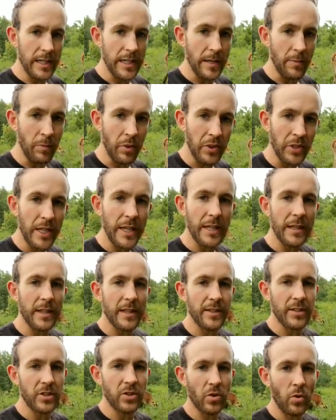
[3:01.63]
deplete
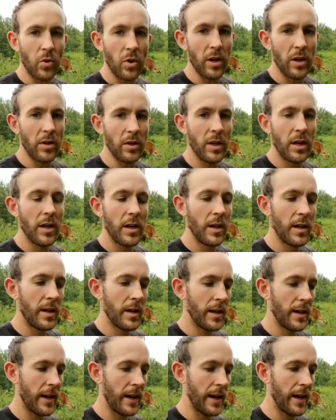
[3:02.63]
the soil
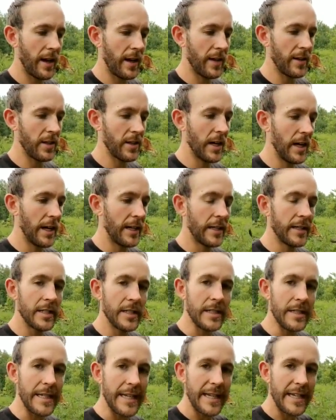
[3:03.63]
and
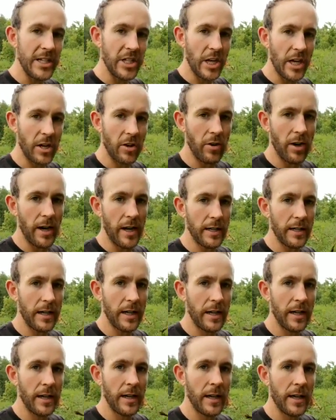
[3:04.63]
degenerate
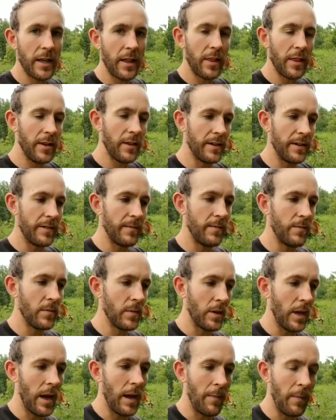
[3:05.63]
the
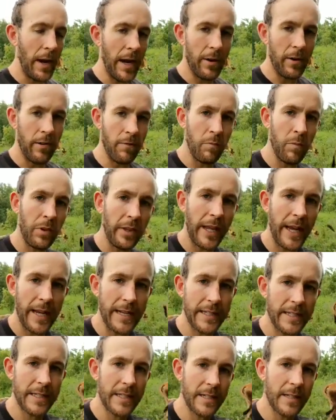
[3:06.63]
amount of
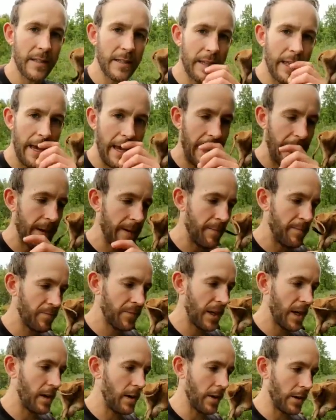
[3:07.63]
plants that
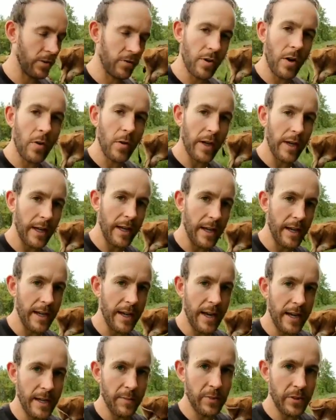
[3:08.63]
are growing in
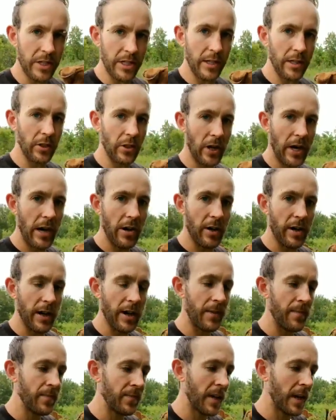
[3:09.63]
any particular area.
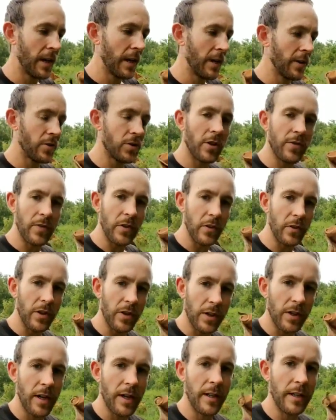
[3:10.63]
So if you
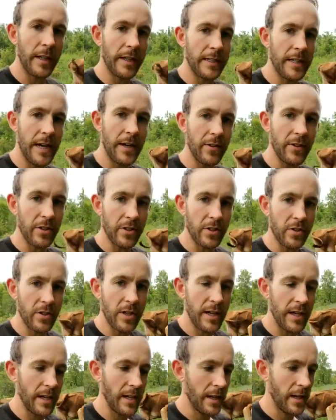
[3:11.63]
look like down the
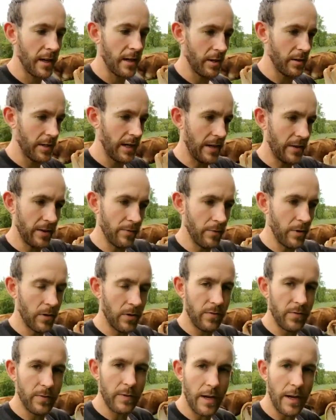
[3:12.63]
street or down the
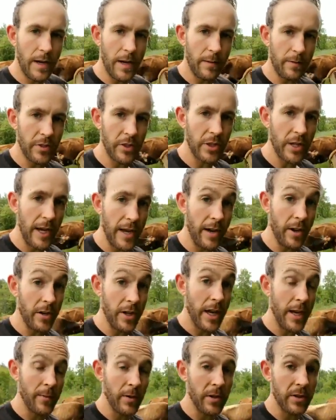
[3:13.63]
road, just at our
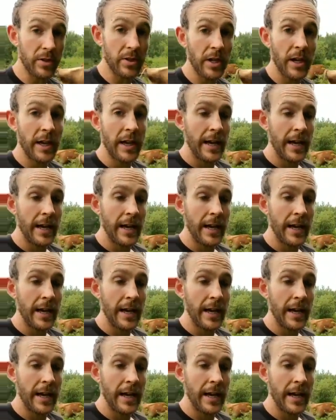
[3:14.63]
neighbors,